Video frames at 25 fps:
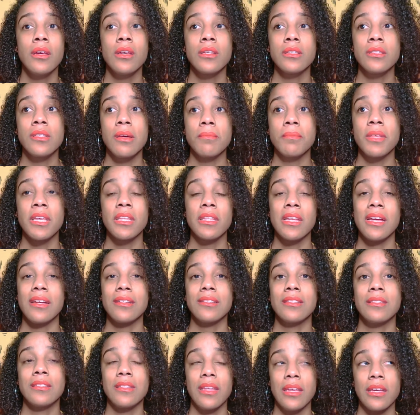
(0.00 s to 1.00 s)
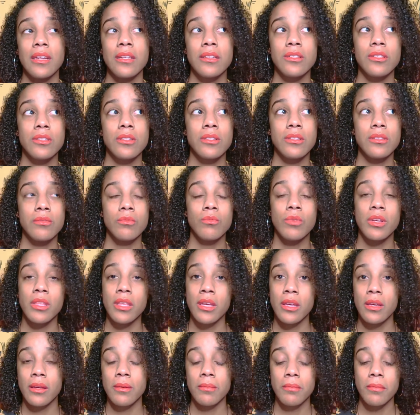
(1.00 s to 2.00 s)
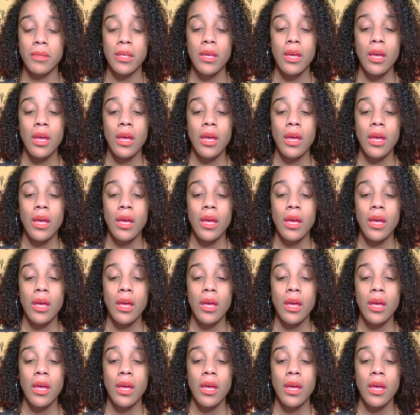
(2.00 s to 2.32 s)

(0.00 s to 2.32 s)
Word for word: something that stands with him